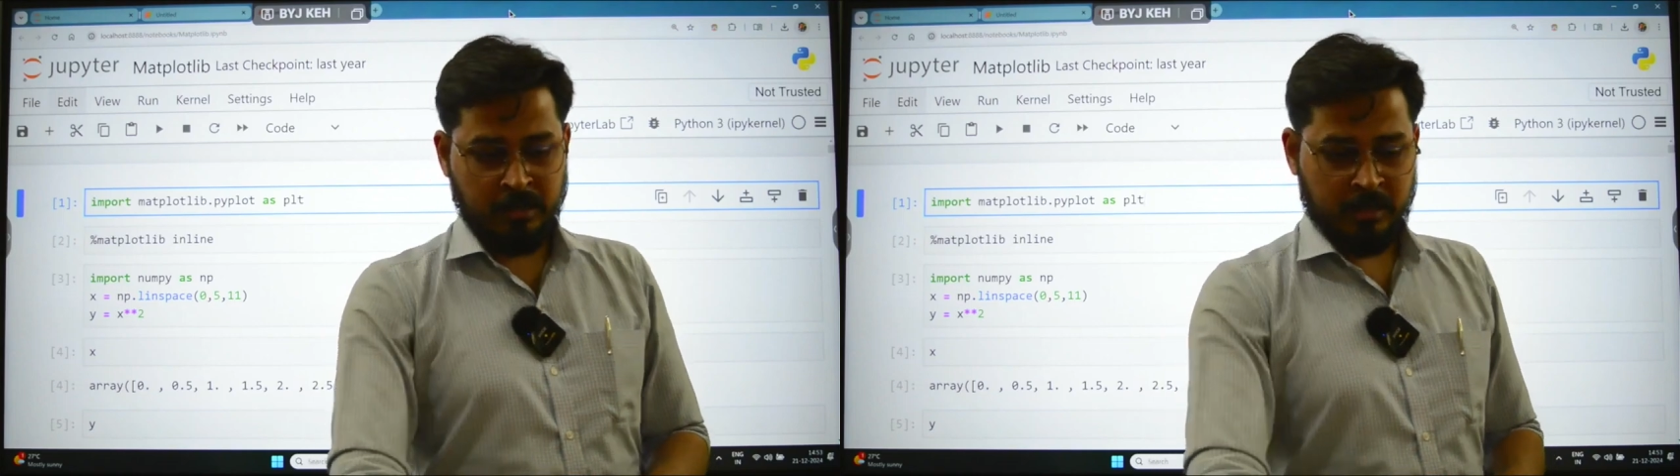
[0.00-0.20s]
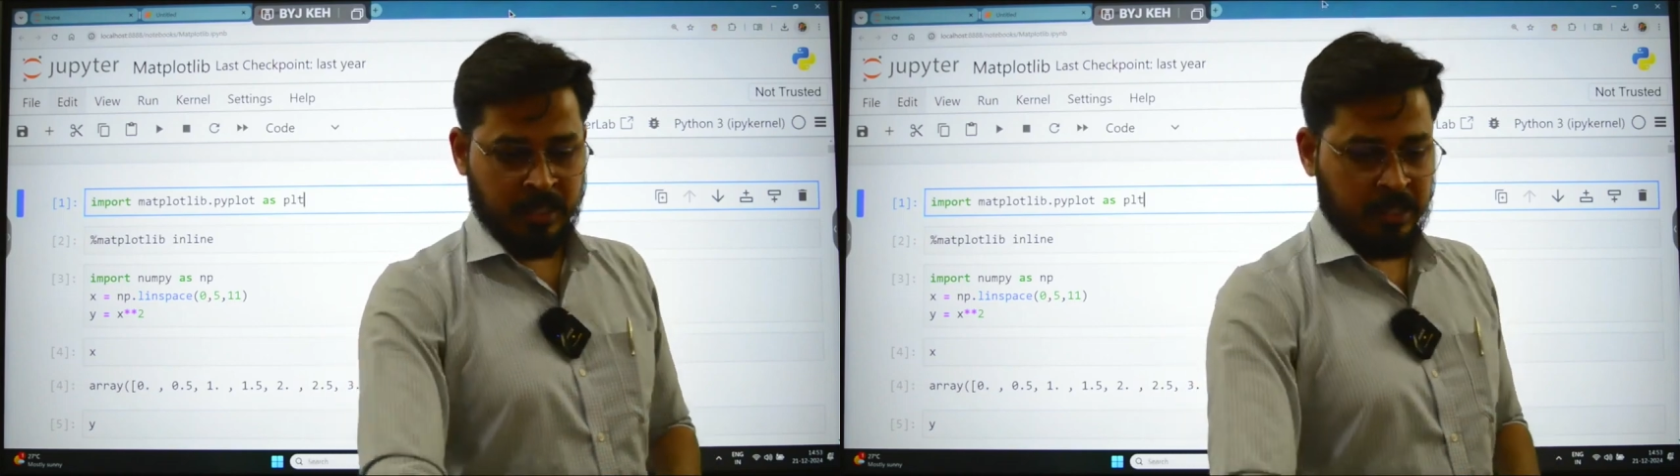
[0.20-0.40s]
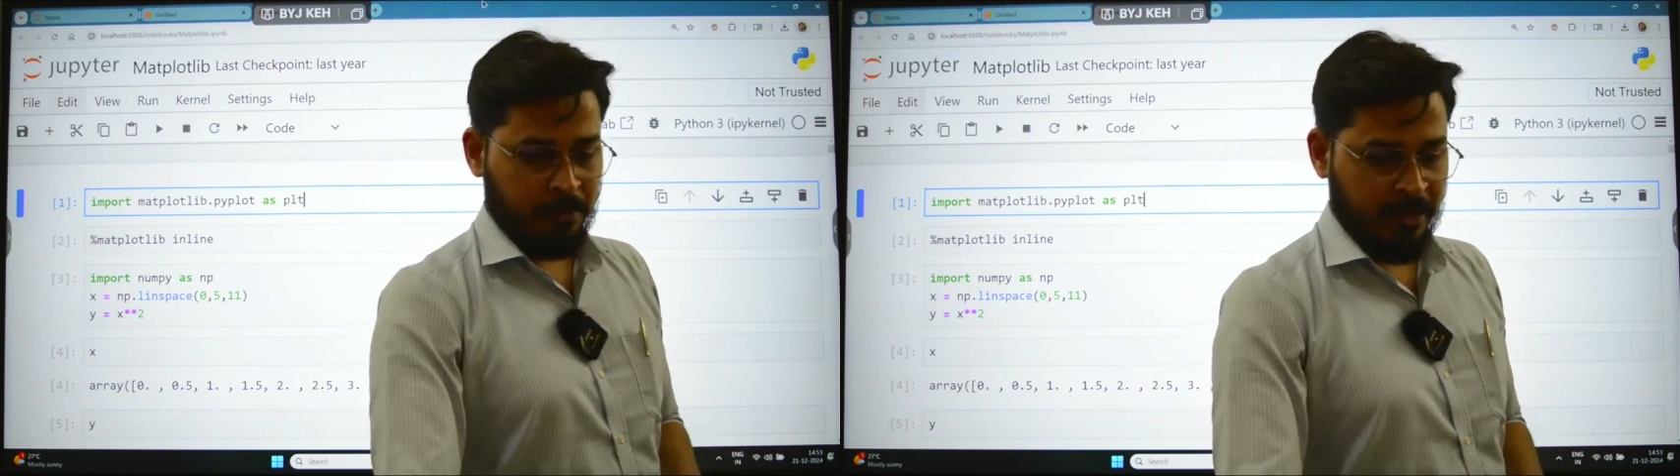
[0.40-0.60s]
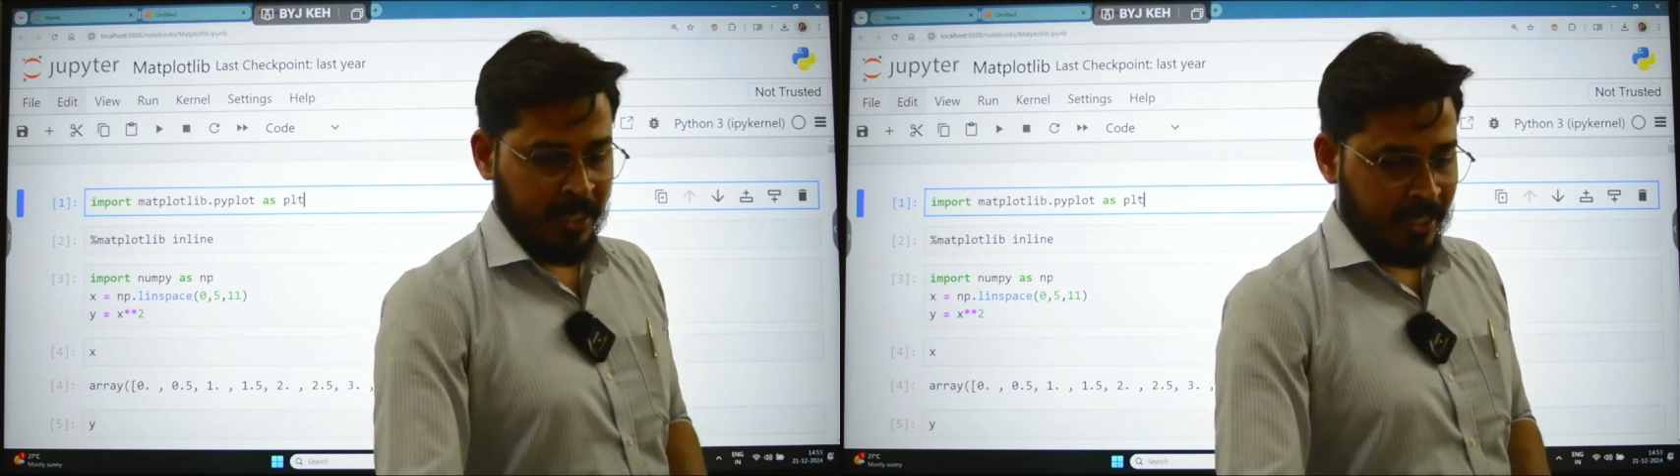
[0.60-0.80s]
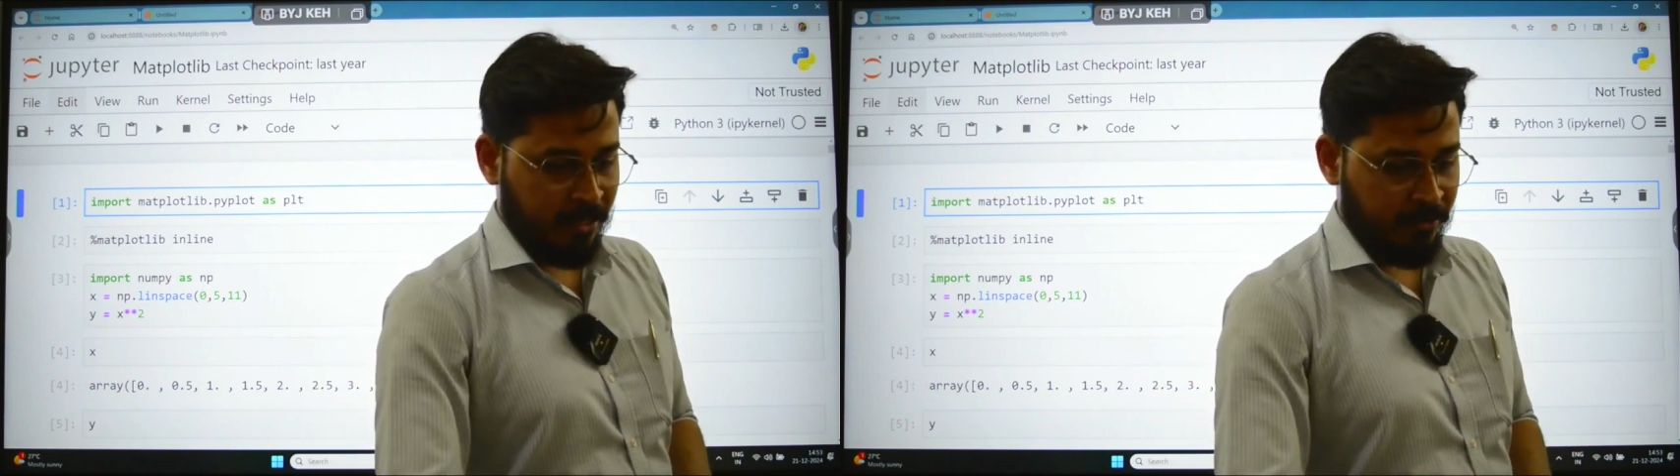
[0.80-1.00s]
in the
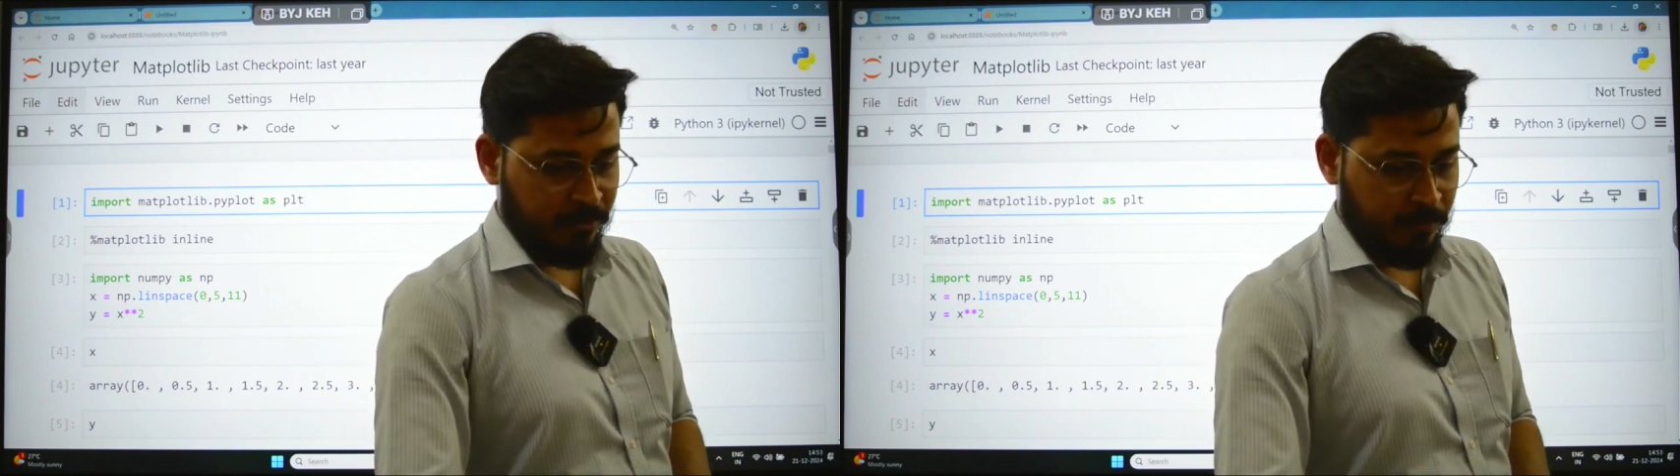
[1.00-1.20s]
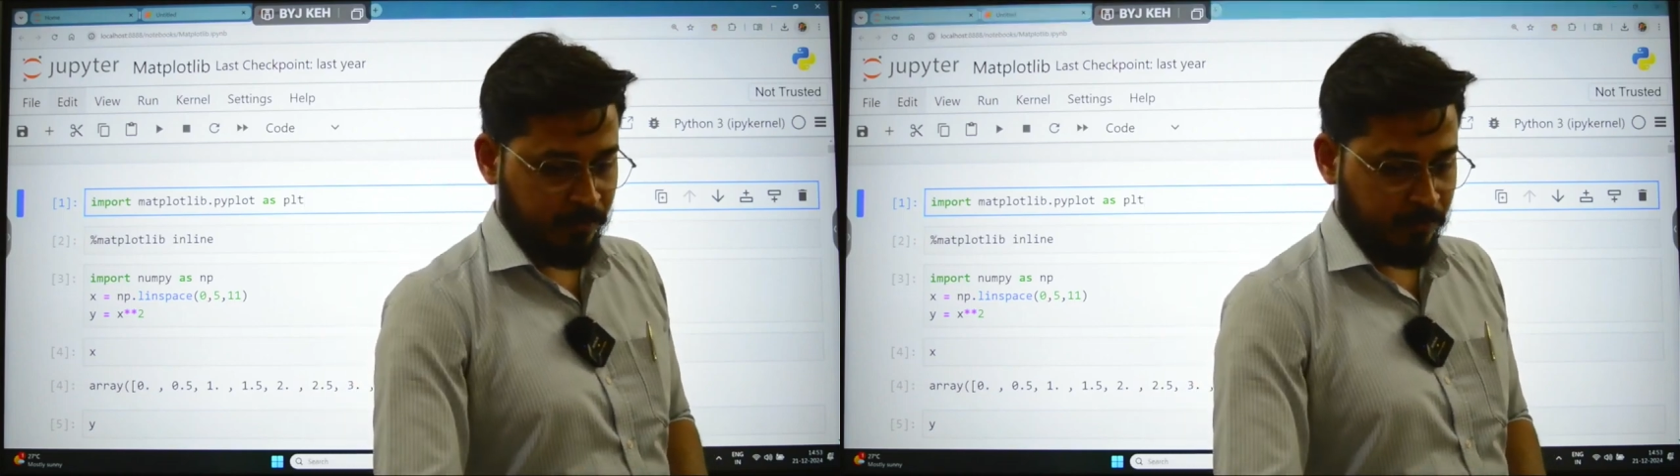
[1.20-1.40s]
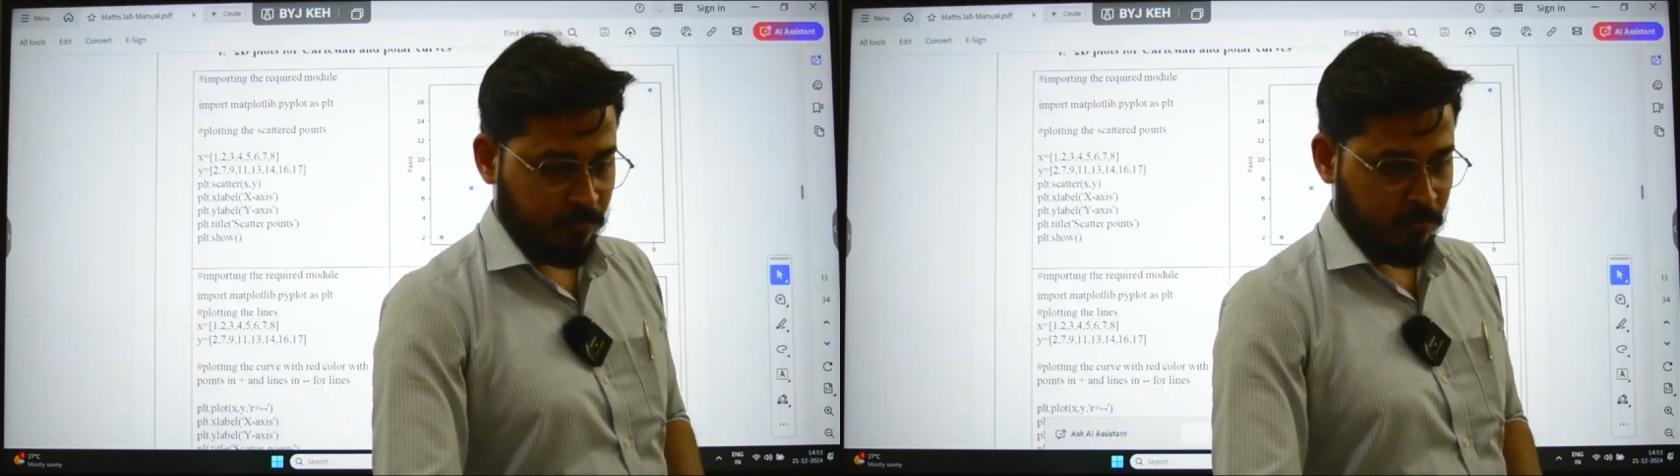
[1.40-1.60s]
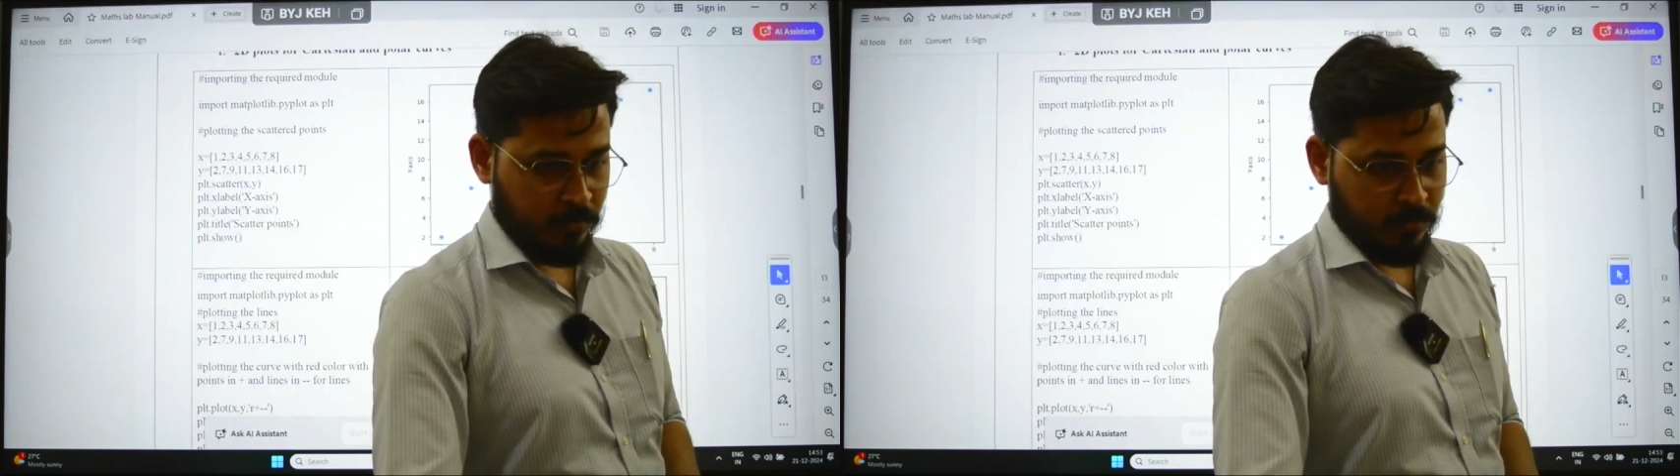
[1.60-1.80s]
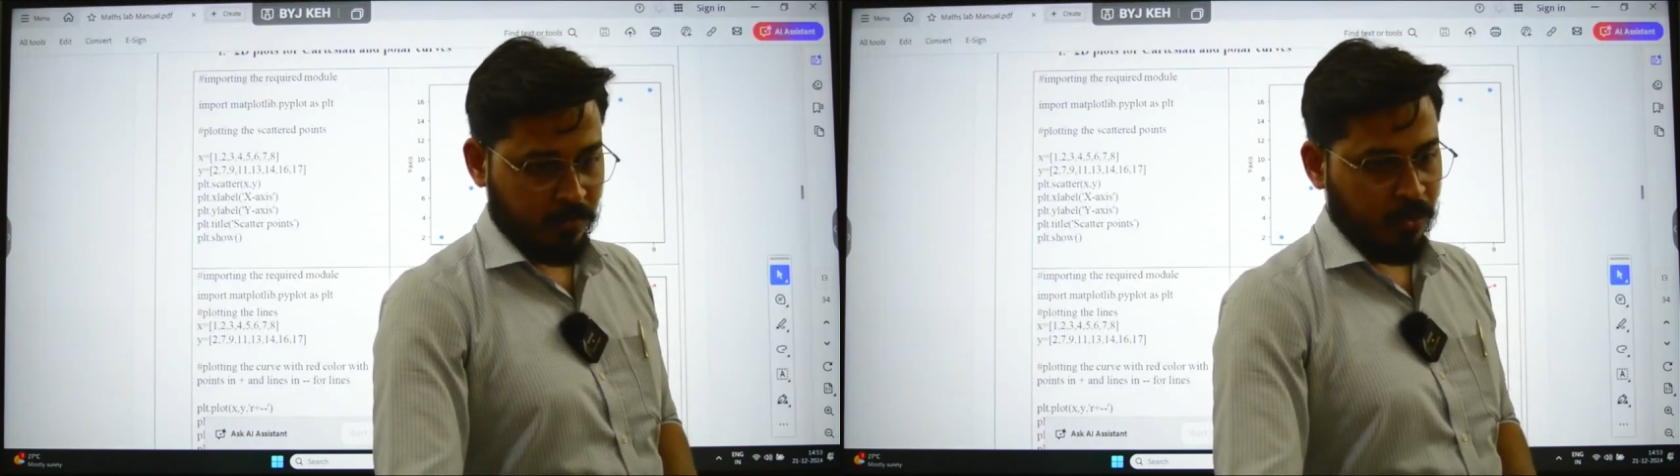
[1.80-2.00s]
PDF,
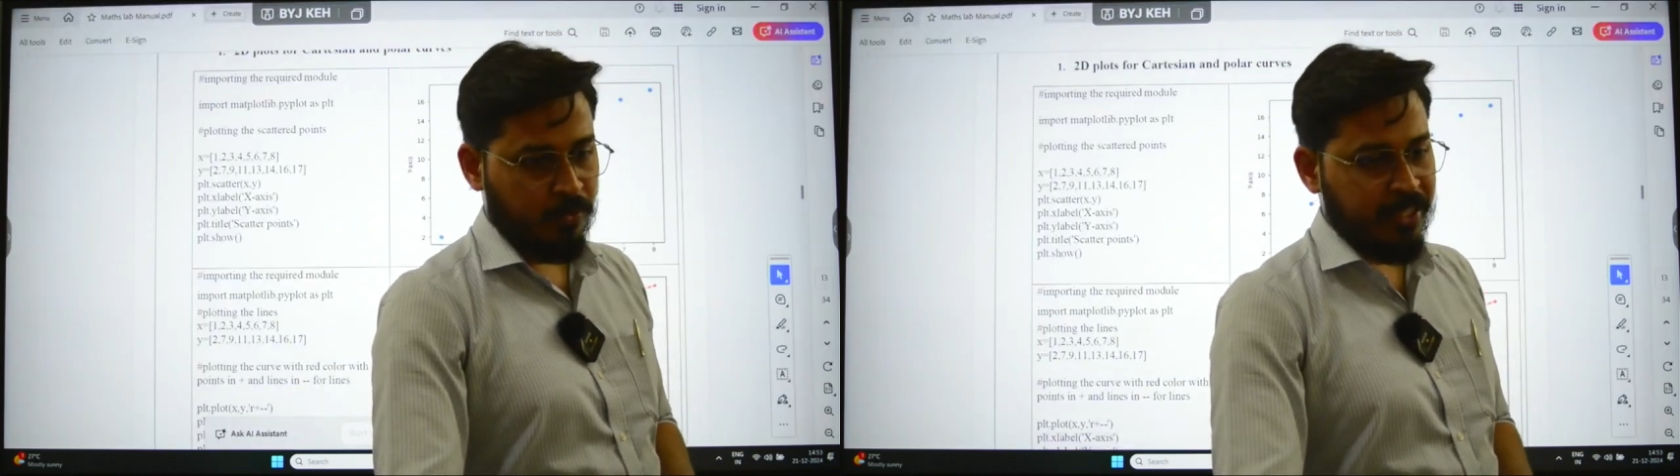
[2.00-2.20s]
we